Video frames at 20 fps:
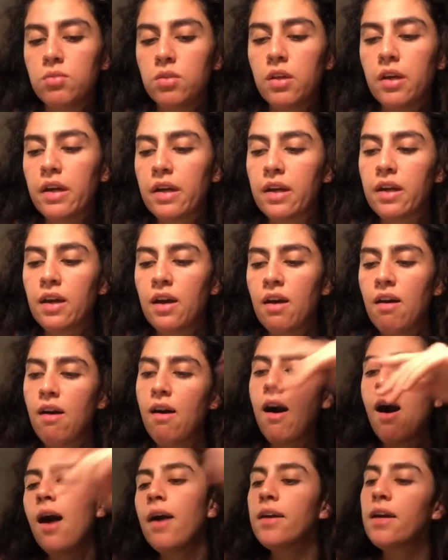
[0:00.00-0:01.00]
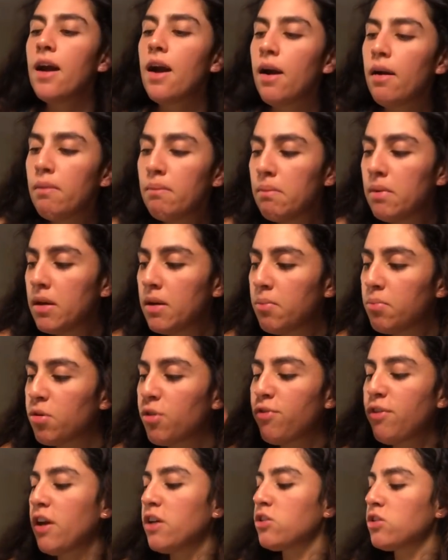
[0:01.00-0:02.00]
Like I am
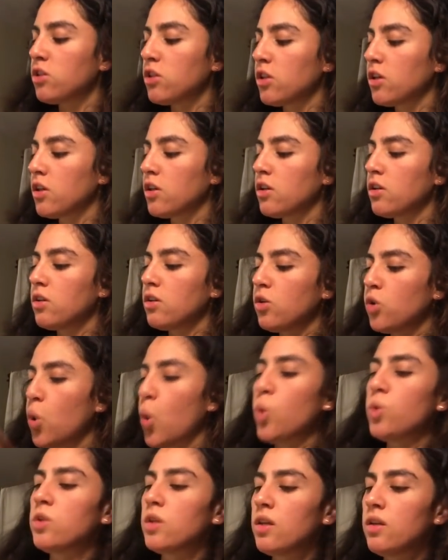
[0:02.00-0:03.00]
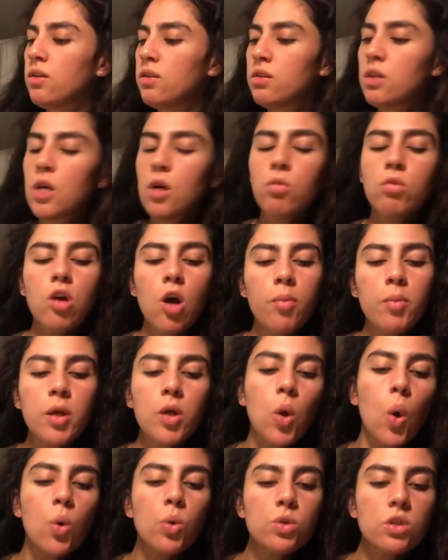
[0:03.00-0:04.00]
Professor Golden. They don't call
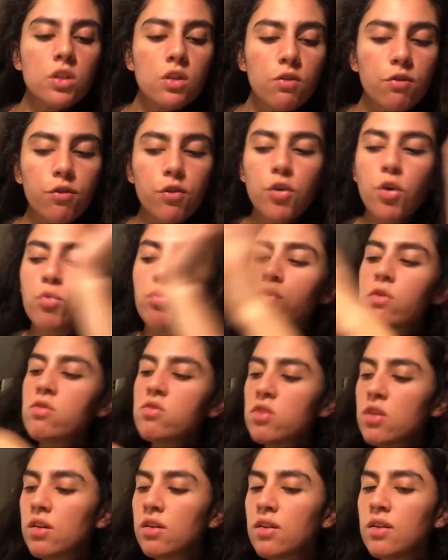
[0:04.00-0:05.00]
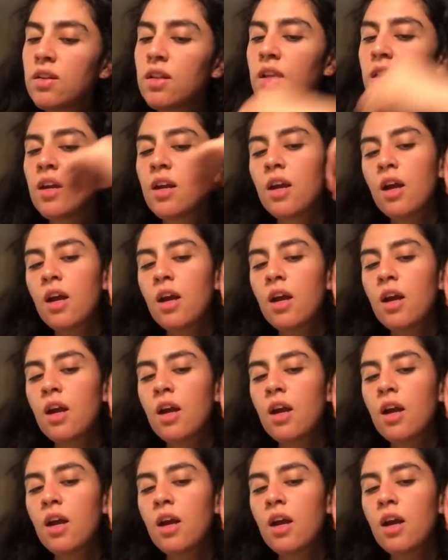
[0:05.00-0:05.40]
me Golden for no reason.